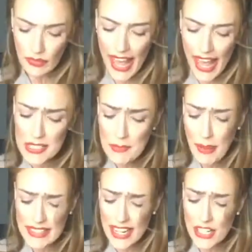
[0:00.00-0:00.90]

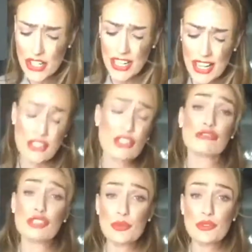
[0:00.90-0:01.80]
Expectation is the
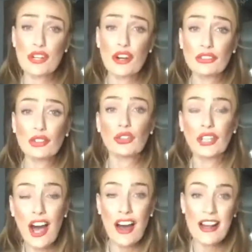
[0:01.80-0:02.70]
root of all
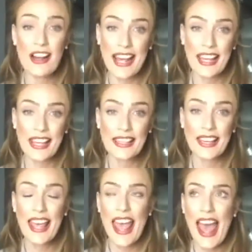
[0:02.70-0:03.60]
heartache.
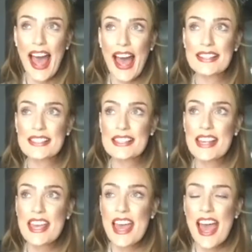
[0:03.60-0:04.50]
And
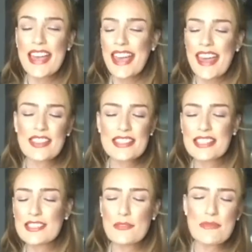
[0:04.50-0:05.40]
again, this
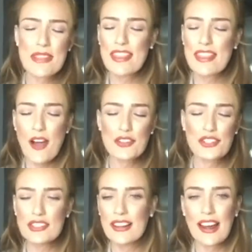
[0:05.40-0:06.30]
is something that I was
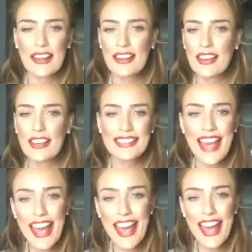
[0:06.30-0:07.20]
just like,
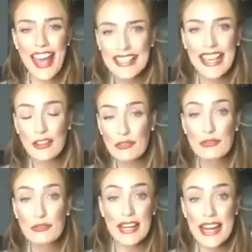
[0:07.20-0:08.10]
yes, it
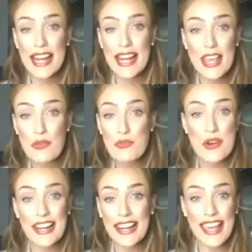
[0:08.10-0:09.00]
really,
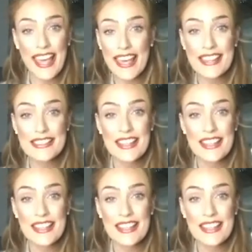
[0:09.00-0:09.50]
really is.